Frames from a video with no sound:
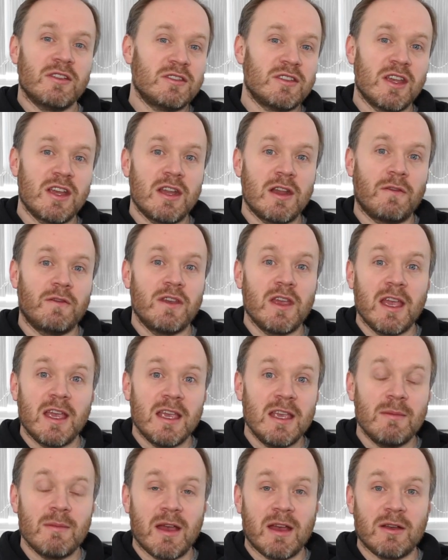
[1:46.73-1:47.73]
turn off your
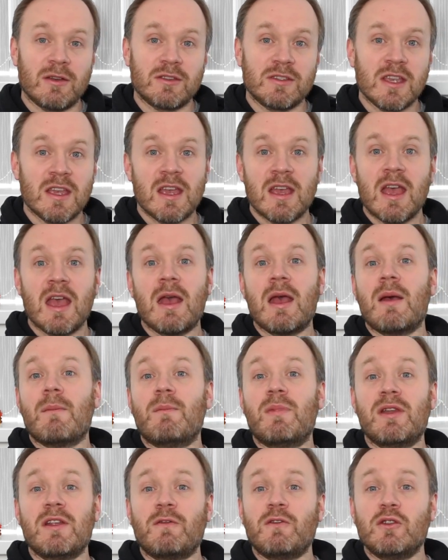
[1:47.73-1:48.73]
emails,
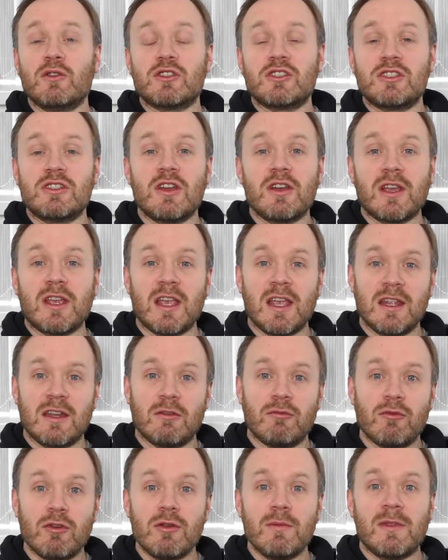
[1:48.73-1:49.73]
but if you're stuck in
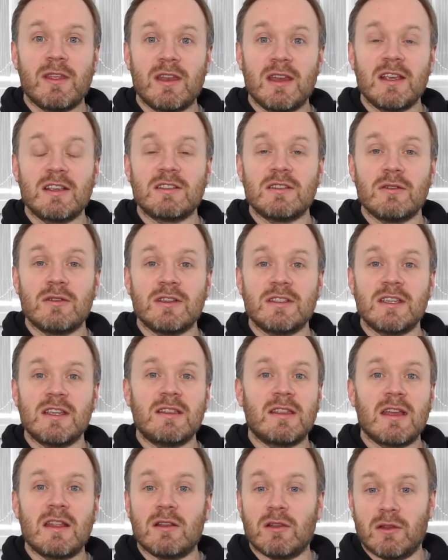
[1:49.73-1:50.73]
a room that is noisy,
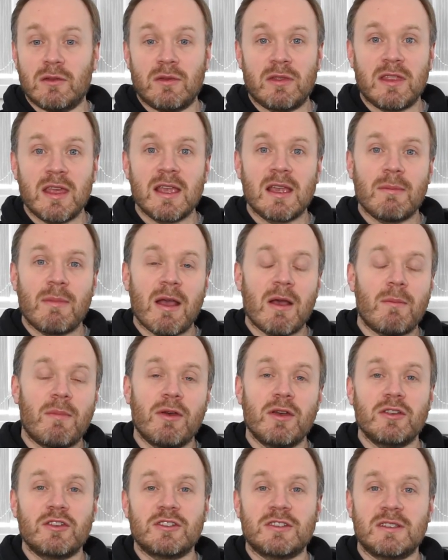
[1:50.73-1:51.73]
then think about
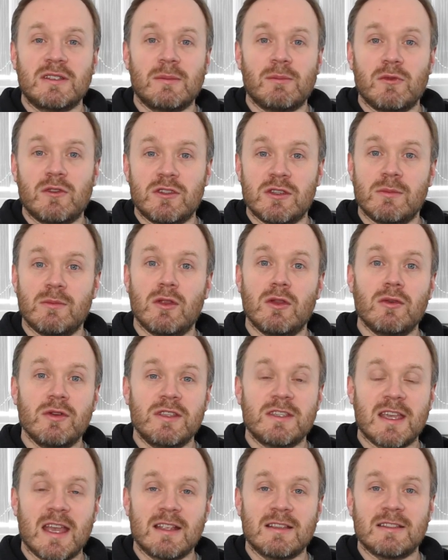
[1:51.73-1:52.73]
purchasing some
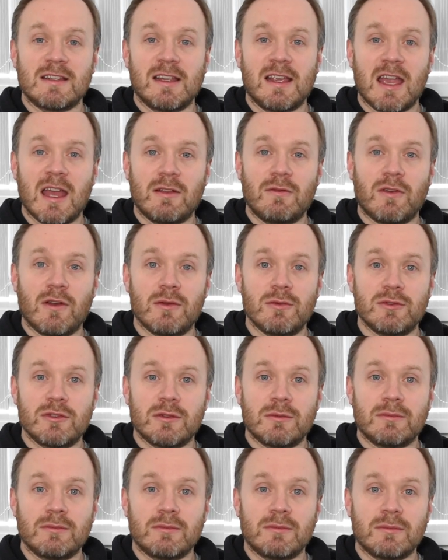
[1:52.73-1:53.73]
noise-cancelling
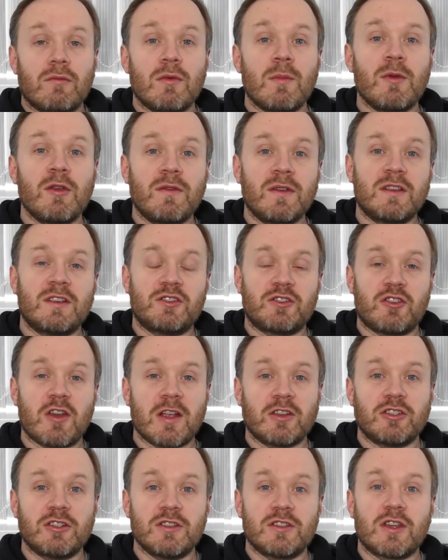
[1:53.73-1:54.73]
headphones. Removing
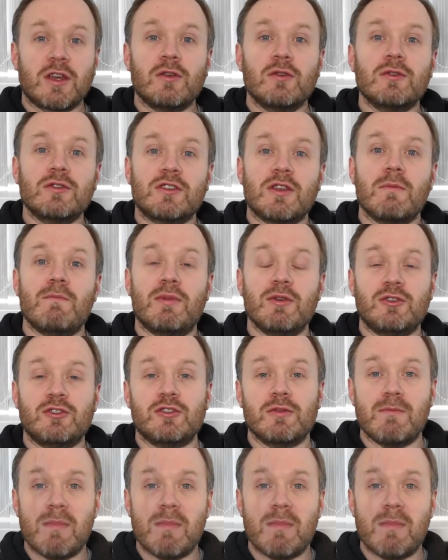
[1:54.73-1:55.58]
distractions can also boost your